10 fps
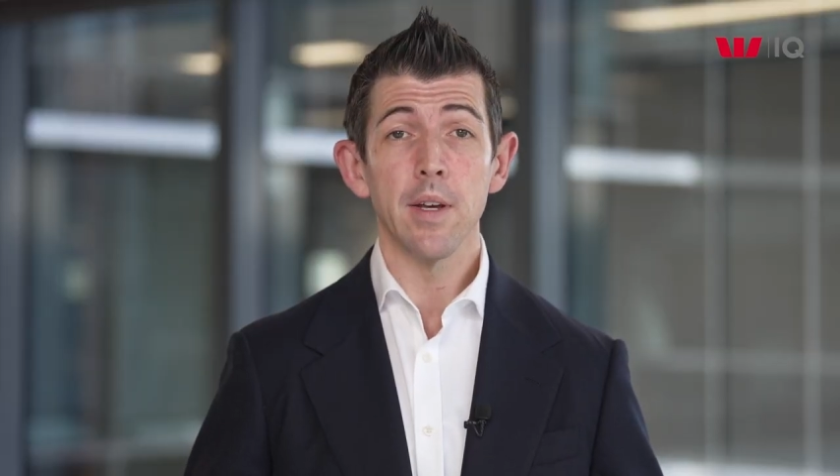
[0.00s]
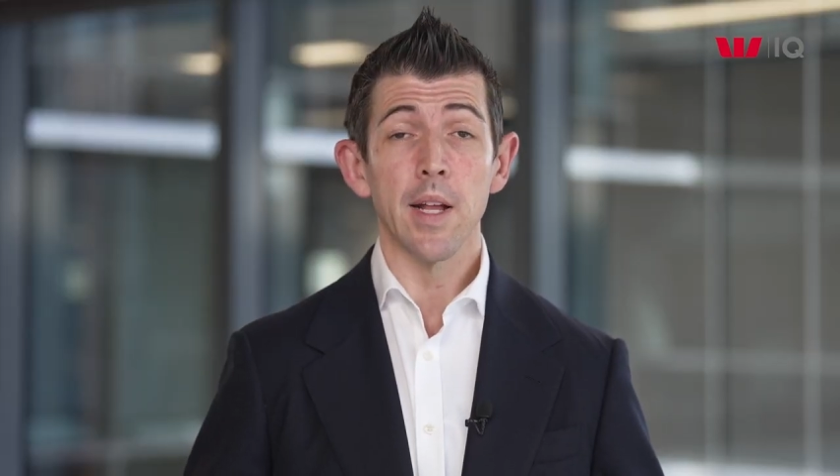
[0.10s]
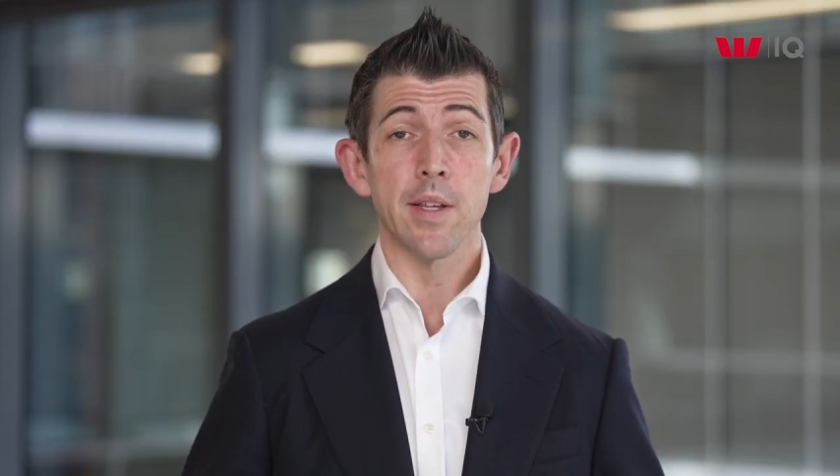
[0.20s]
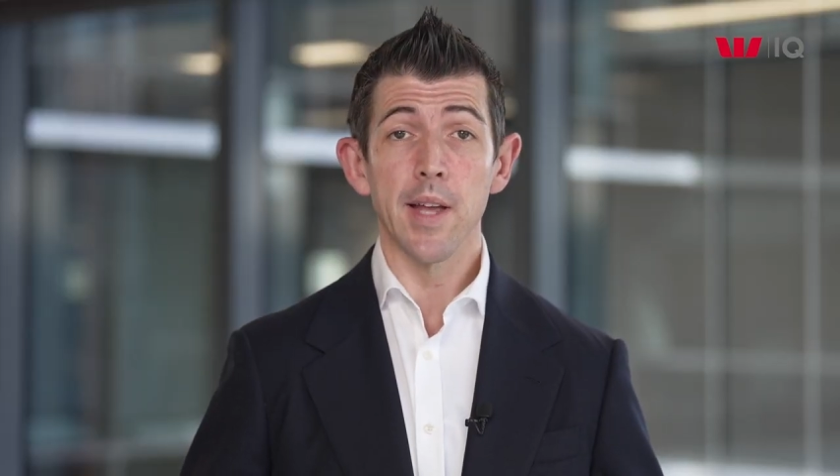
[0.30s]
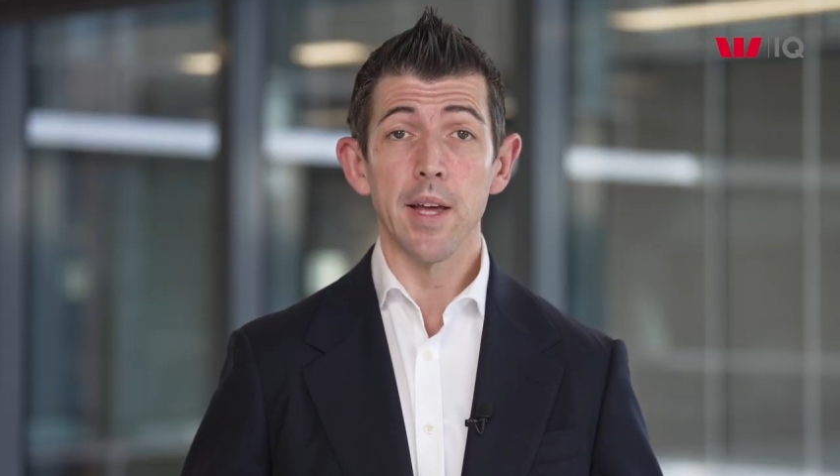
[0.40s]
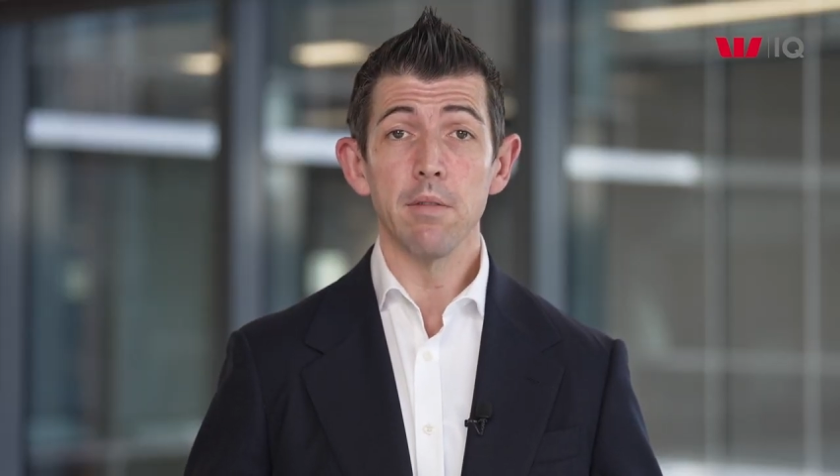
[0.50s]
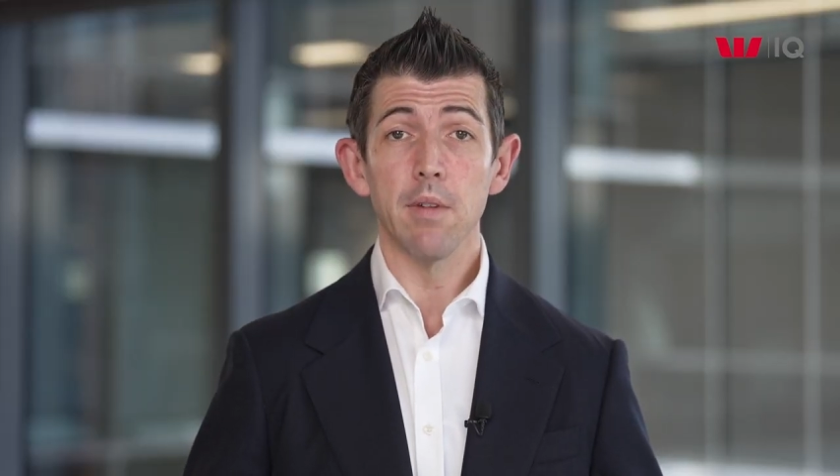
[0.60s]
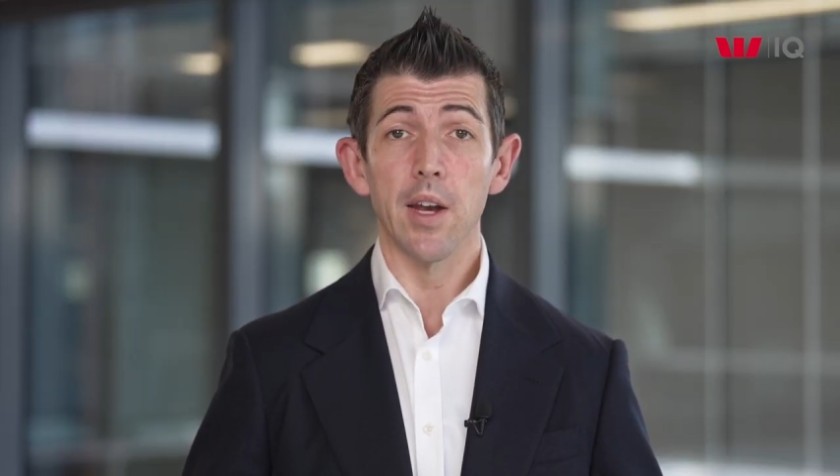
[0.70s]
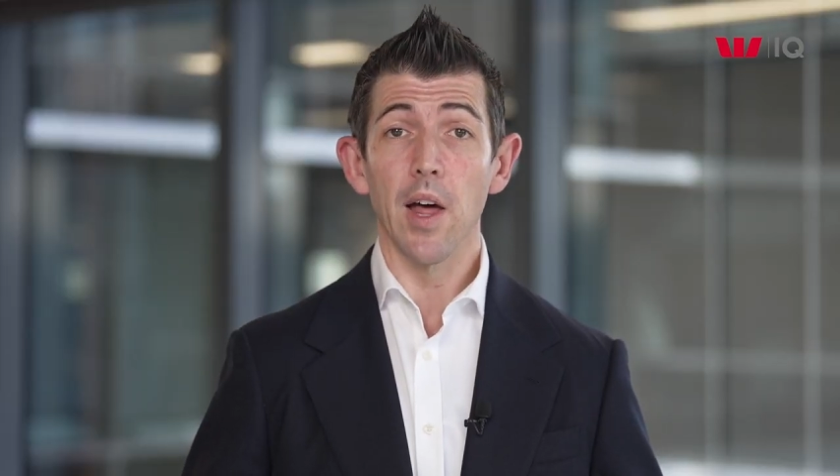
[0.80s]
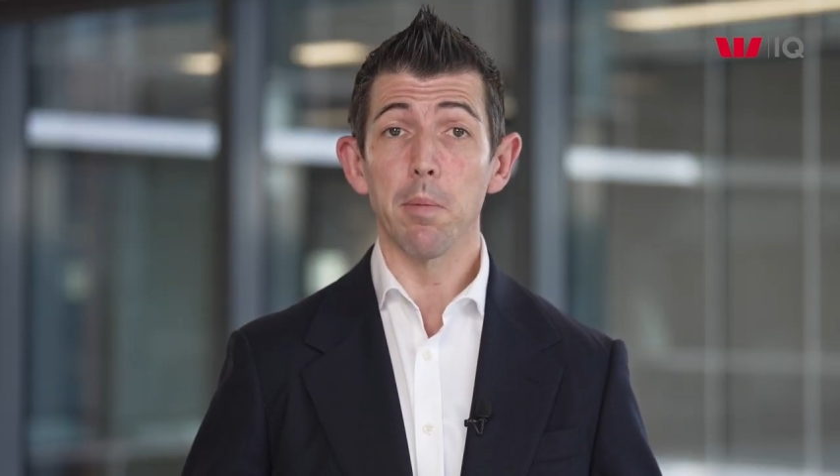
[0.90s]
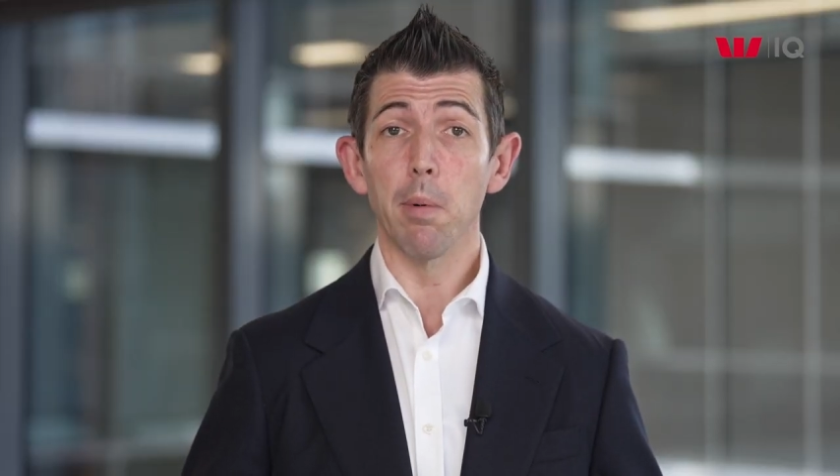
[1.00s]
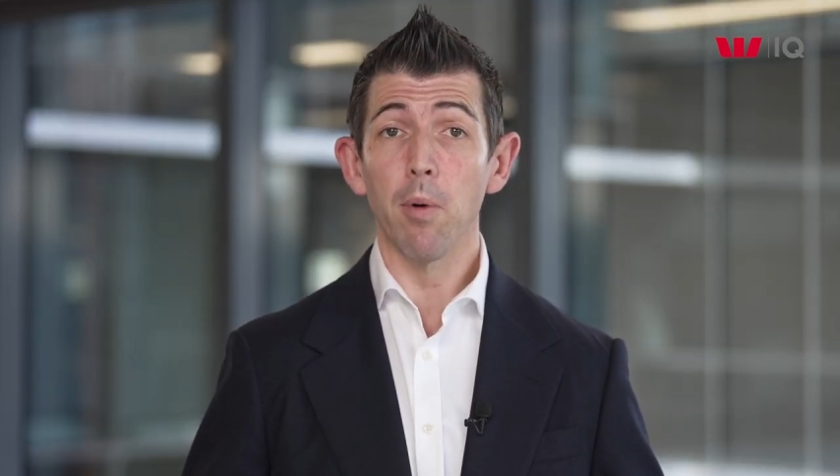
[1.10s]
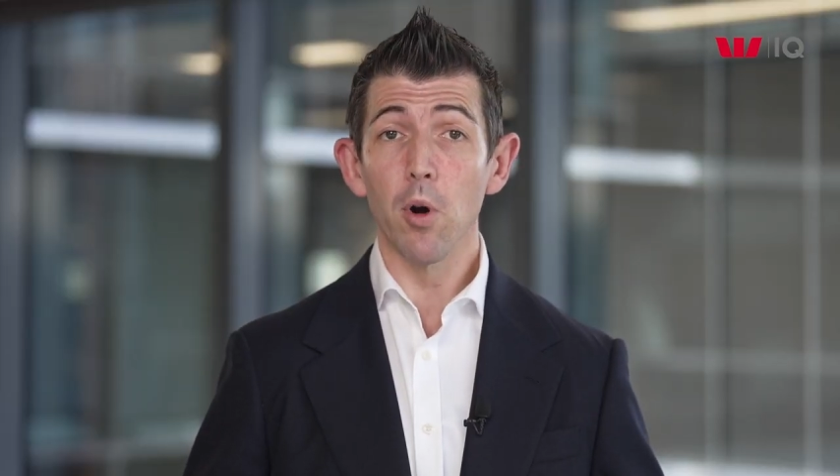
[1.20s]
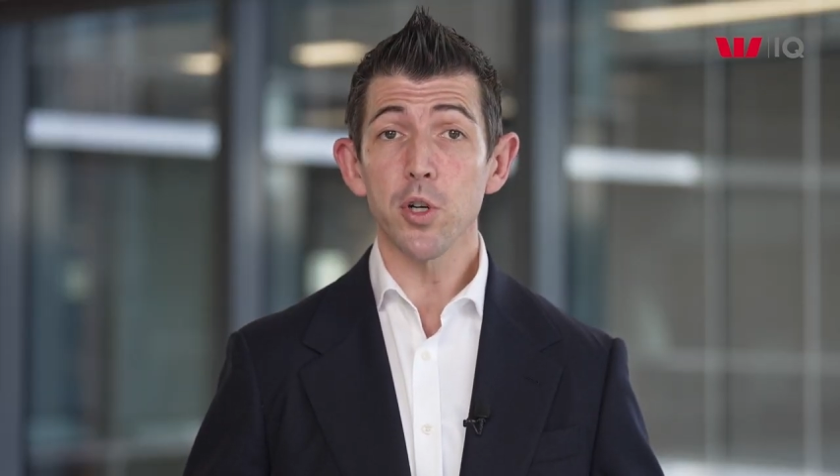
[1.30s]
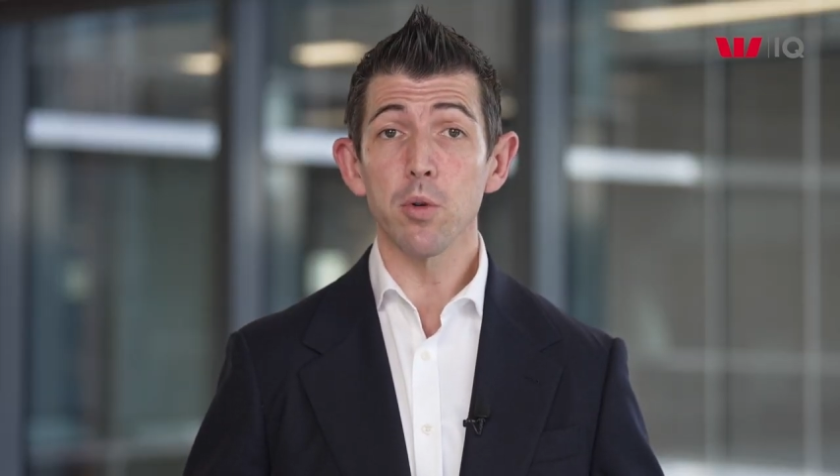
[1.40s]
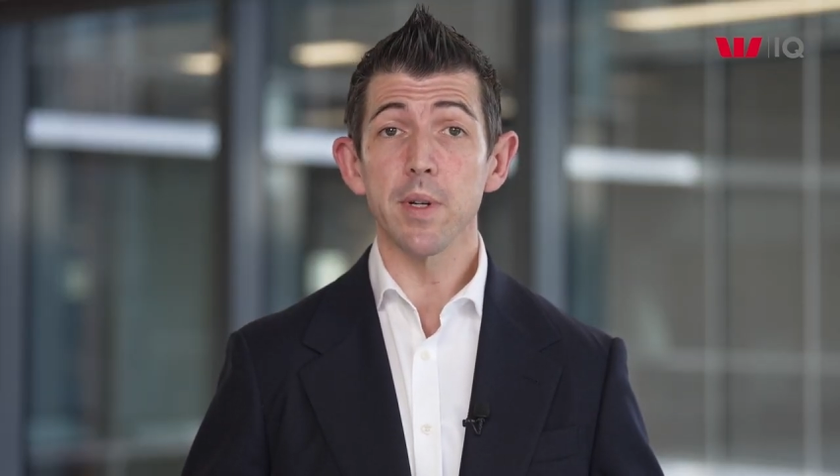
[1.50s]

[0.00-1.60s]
Instead, another proportional